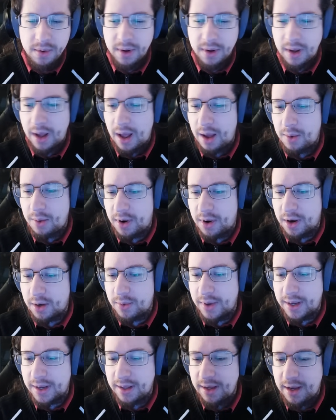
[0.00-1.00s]
I want to
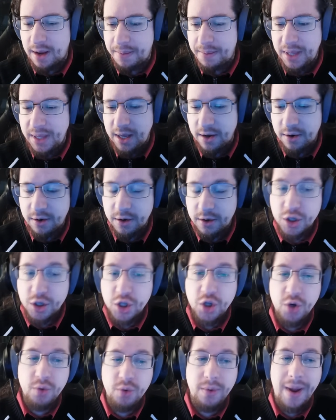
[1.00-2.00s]
quickly come here
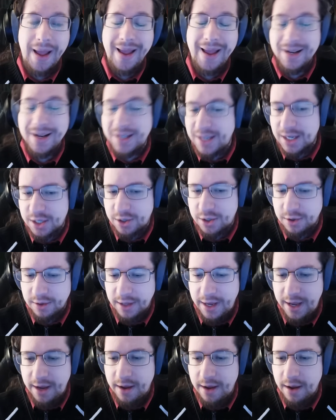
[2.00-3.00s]
to Ancestor
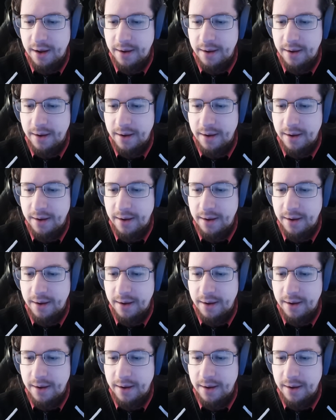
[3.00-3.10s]
League